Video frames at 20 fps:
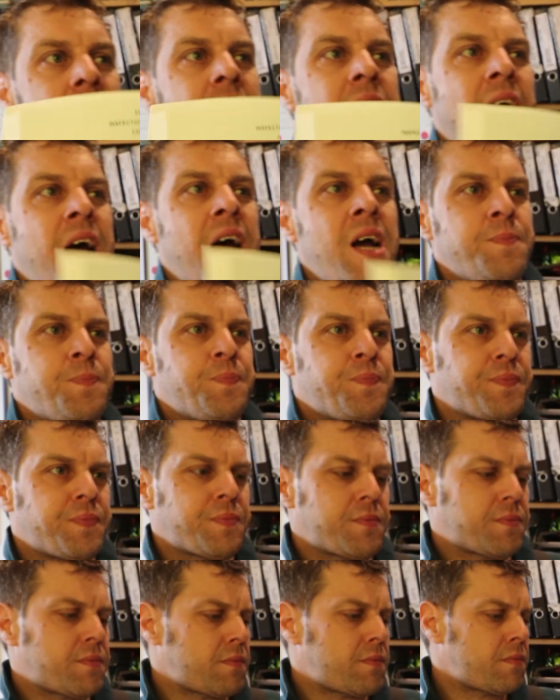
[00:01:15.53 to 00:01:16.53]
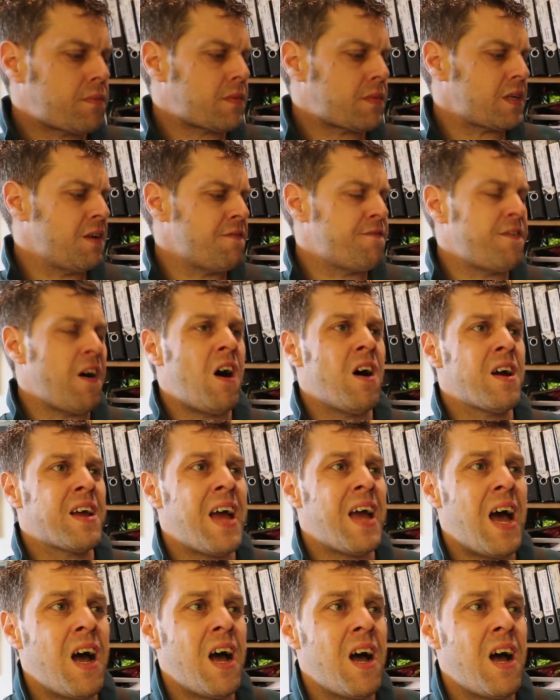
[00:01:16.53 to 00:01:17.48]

yeah? If I get